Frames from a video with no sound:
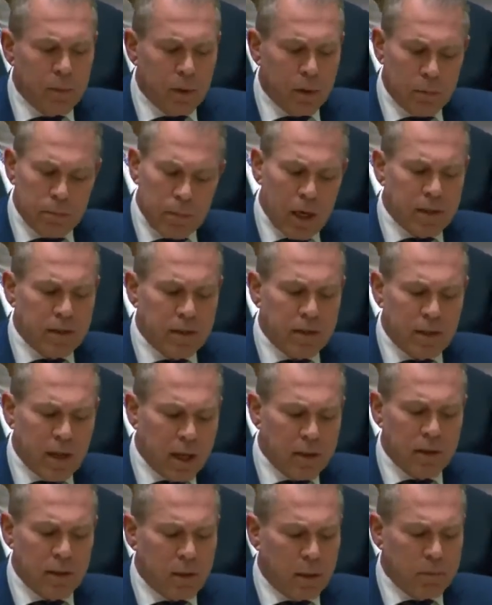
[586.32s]
must
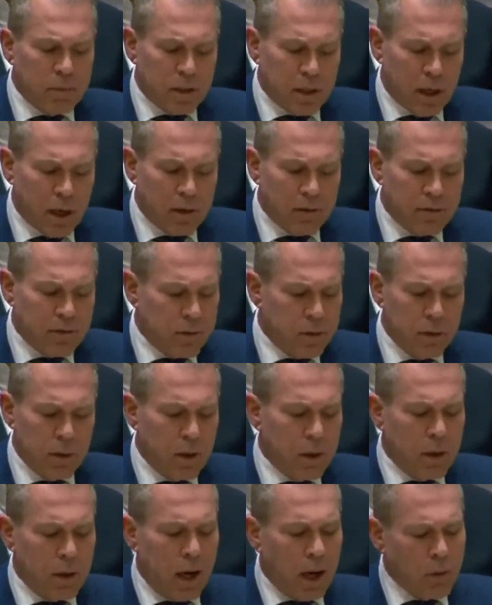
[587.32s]
ask themselves,
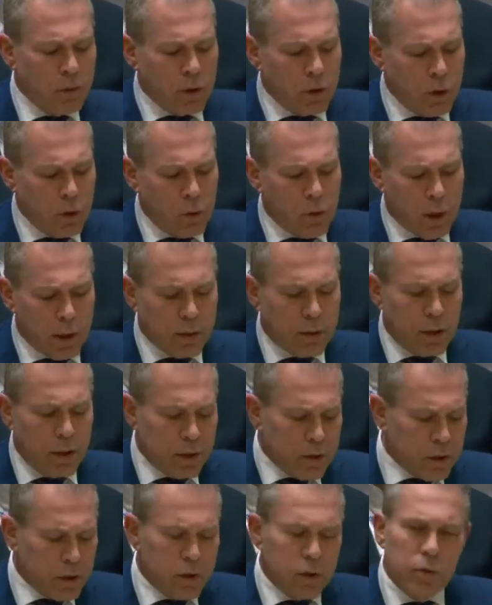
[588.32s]
how do you want
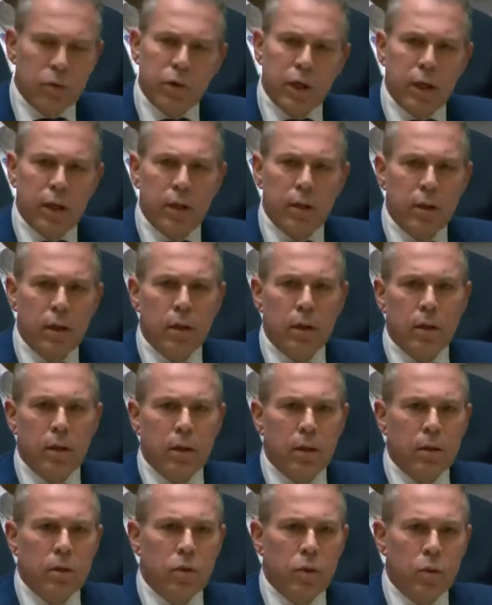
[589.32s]
history
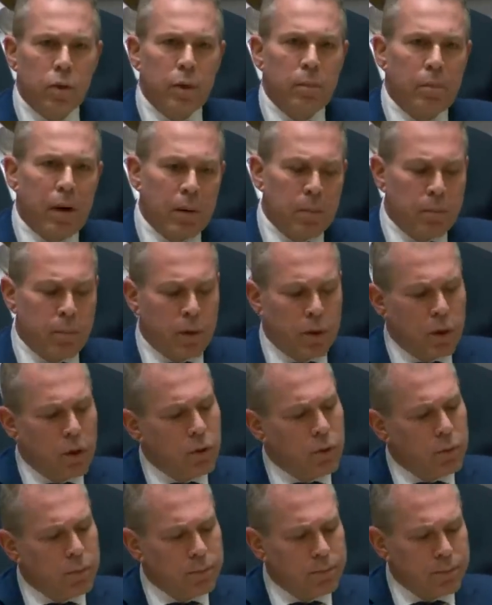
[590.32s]
to remember
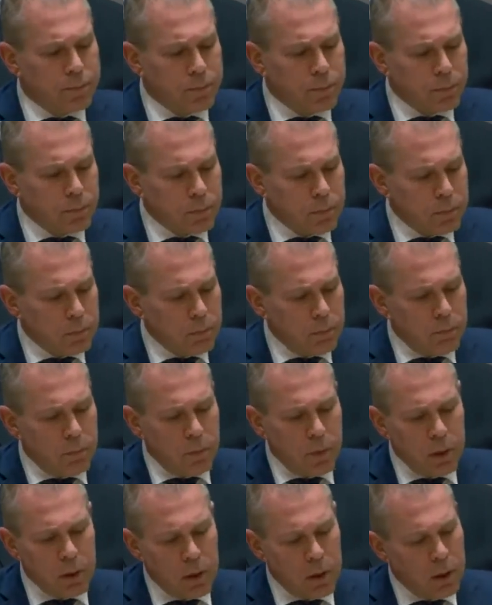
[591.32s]
you?
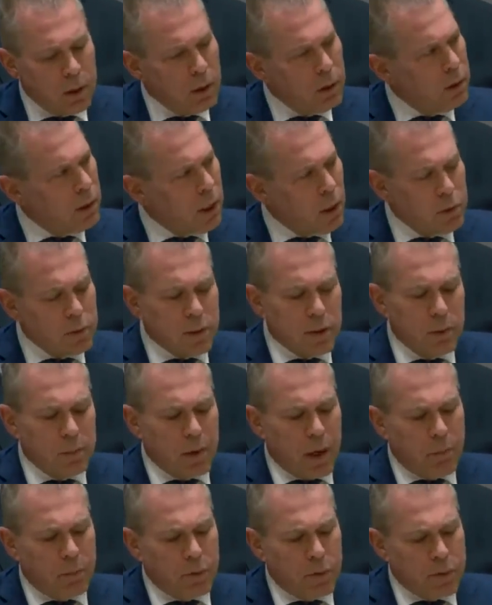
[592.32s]
Council
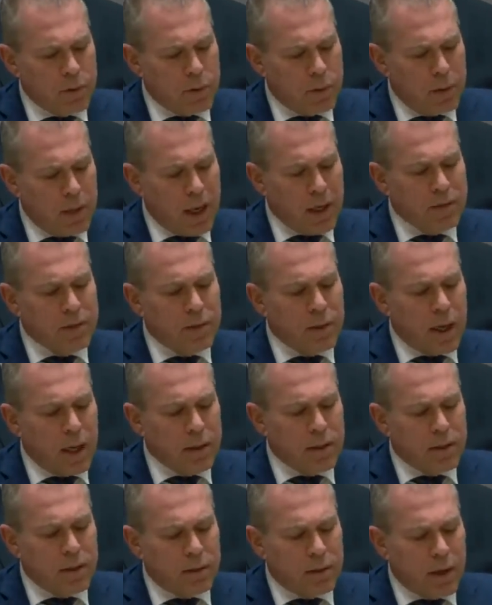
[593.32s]
members, last
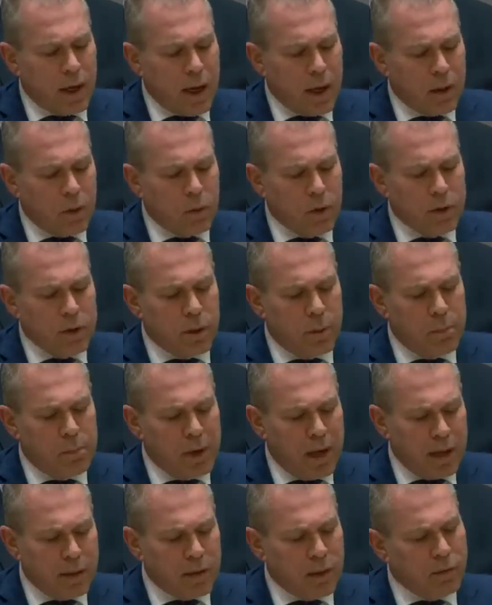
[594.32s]
night's attack was a
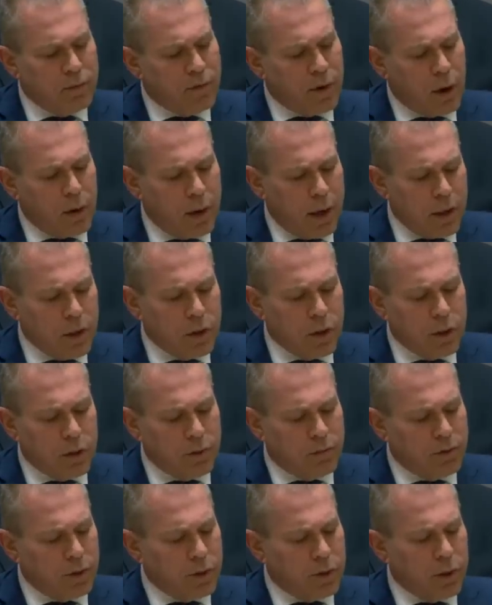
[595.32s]
blatant violation
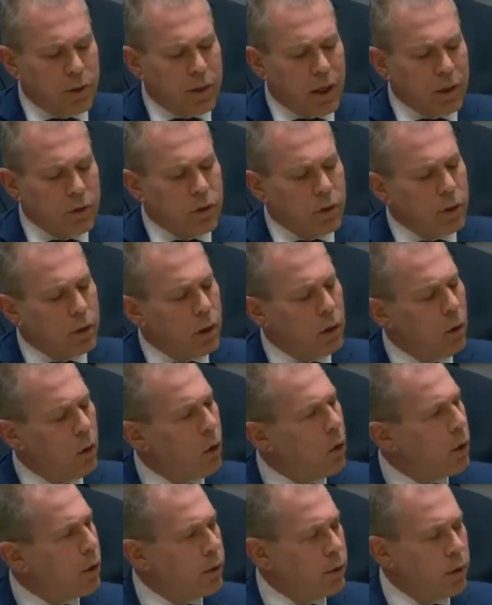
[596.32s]
of international
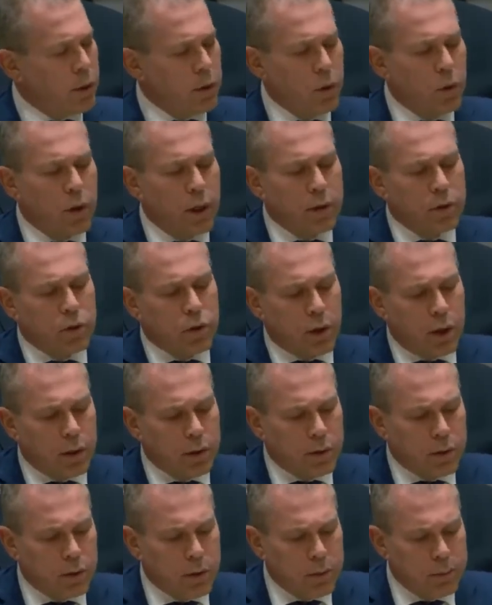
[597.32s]
law and the UN
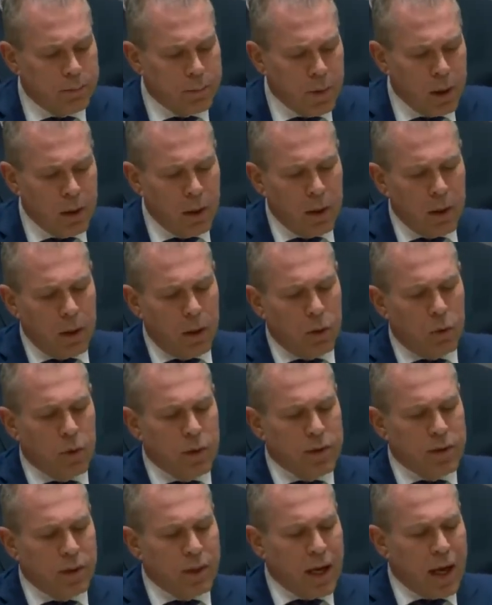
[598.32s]
Charter. It
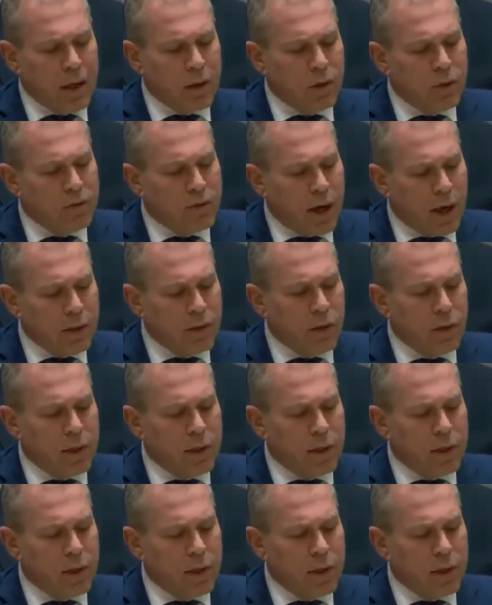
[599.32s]
was an act of utter